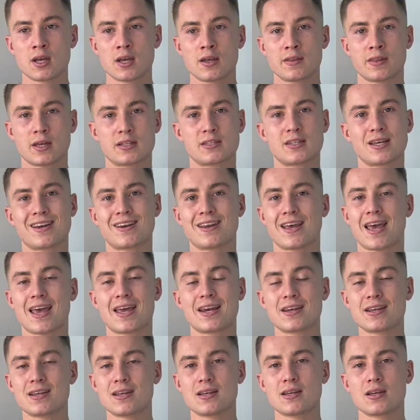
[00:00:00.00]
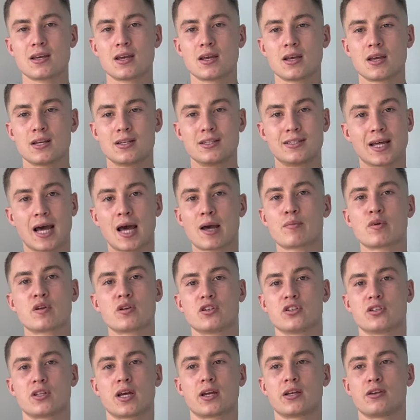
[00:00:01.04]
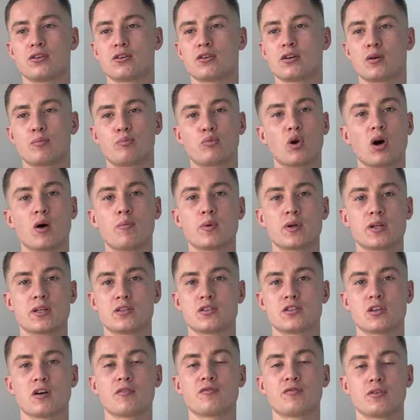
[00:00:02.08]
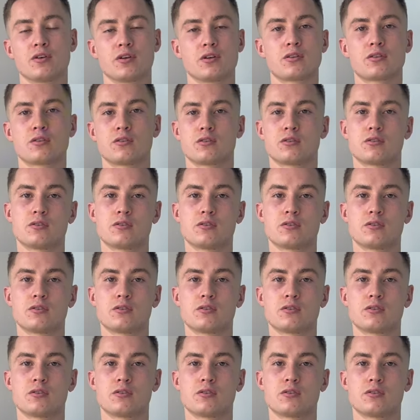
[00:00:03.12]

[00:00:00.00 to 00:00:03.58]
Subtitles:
that said any damage that your property suffered